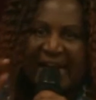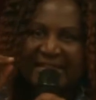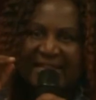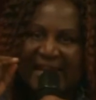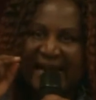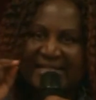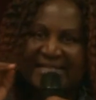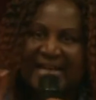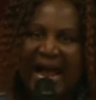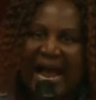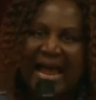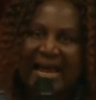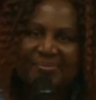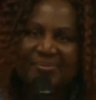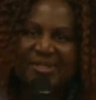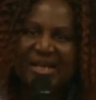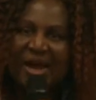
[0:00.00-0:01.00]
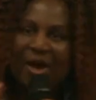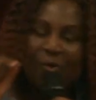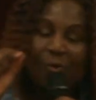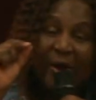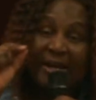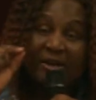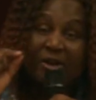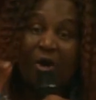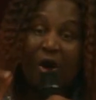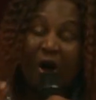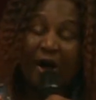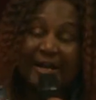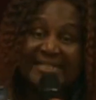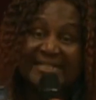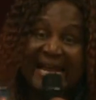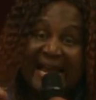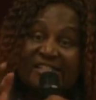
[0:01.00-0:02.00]
that there are times when
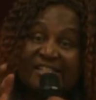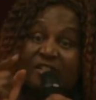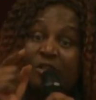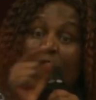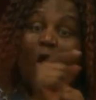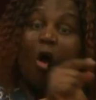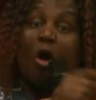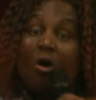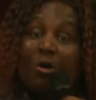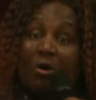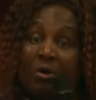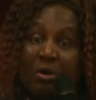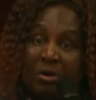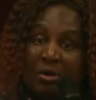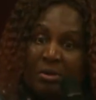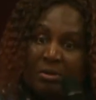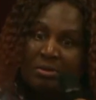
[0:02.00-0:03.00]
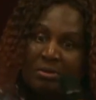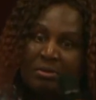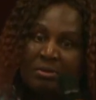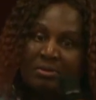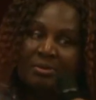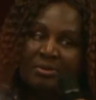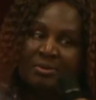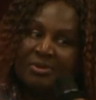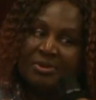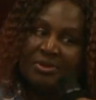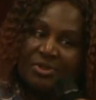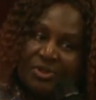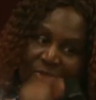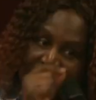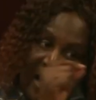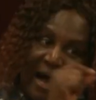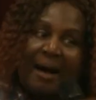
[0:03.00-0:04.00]
God takes long
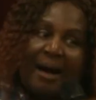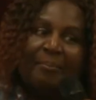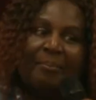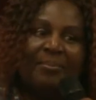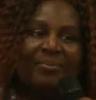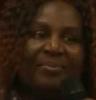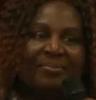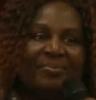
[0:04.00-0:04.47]
to come.